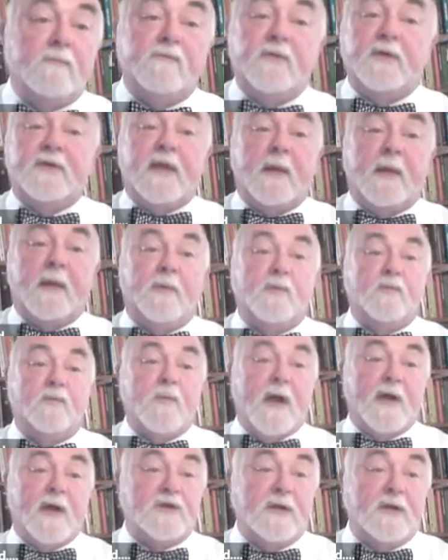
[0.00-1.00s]
for example,
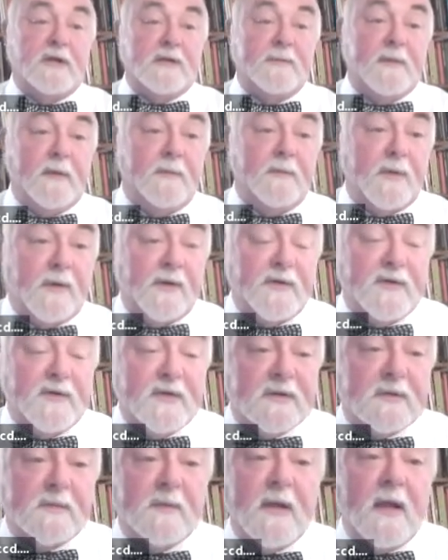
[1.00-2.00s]
rationalism and
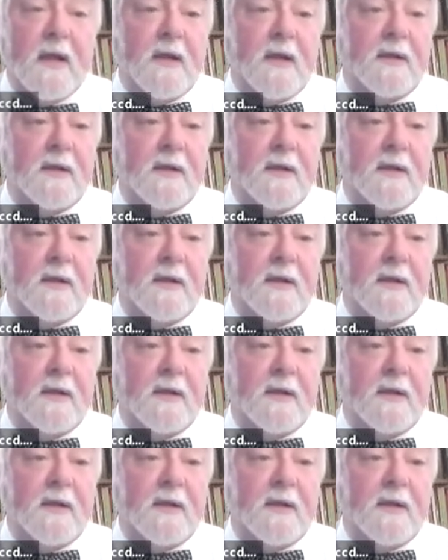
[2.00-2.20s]
empiricism,